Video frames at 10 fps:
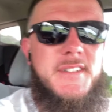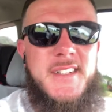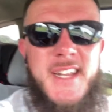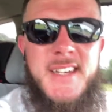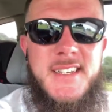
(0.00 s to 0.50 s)

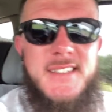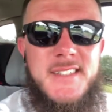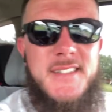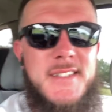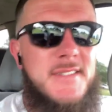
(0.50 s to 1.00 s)
Denny's
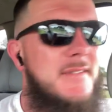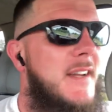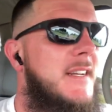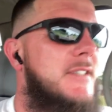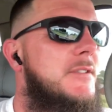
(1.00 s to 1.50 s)
right
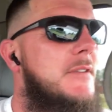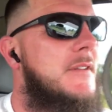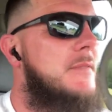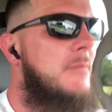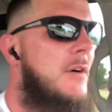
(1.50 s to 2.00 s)
next door to
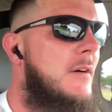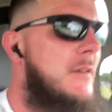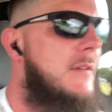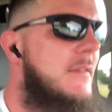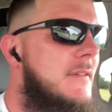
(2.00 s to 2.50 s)
the
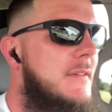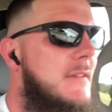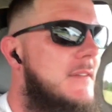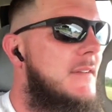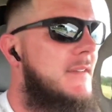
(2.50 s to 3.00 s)
mall
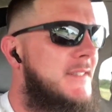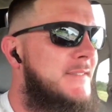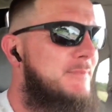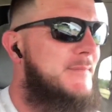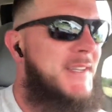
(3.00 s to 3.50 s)

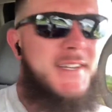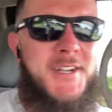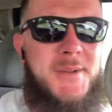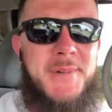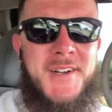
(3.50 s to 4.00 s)
and get a
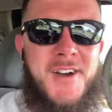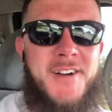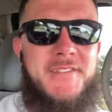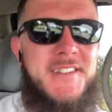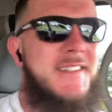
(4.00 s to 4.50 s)
cup of
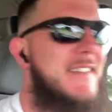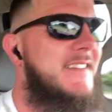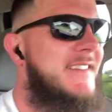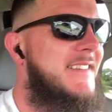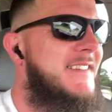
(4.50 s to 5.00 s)
coffee,
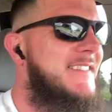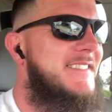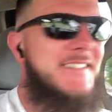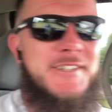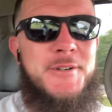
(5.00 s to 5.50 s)

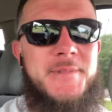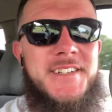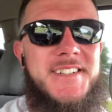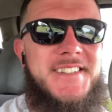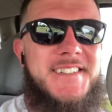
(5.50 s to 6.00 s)

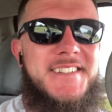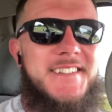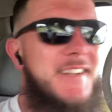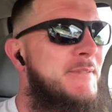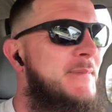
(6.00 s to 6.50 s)
because
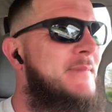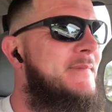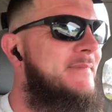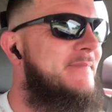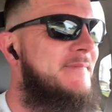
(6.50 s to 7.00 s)
I'm
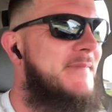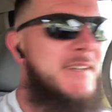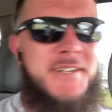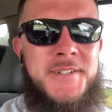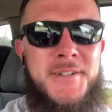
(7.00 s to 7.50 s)

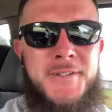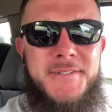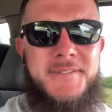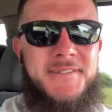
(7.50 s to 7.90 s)
an adult.